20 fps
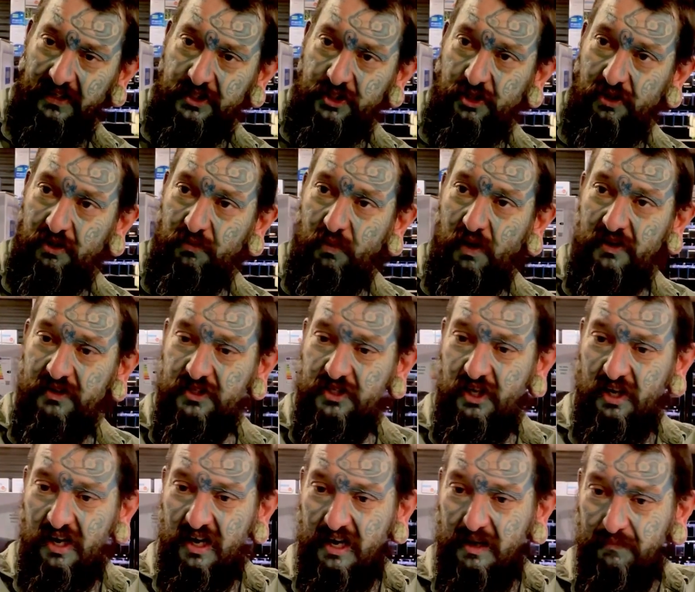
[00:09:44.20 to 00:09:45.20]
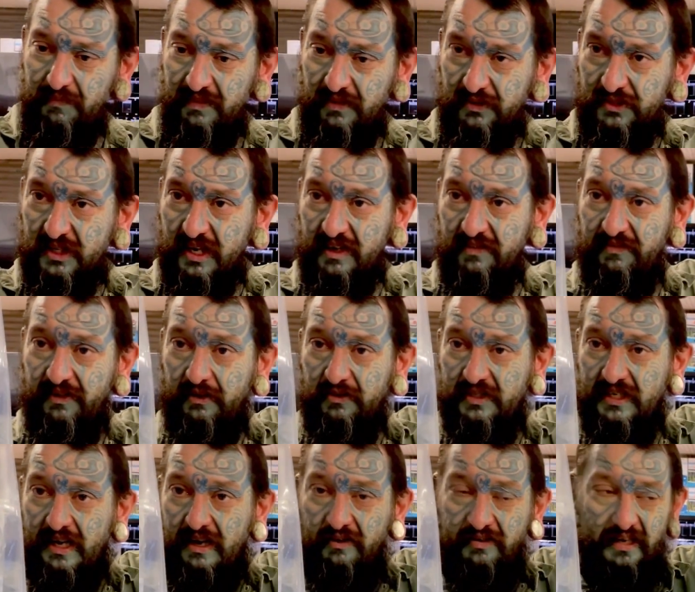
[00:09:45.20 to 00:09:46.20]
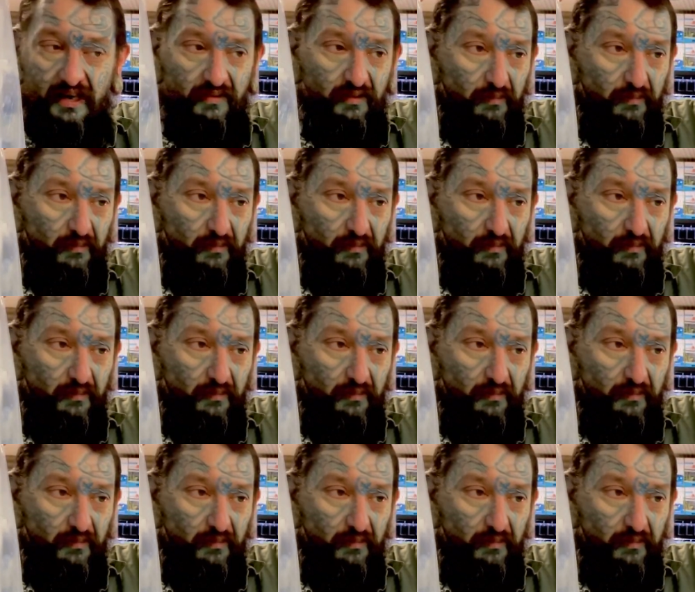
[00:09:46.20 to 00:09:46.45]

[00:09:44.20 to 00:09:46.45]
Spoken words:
sure what type. Looks like a belltail down the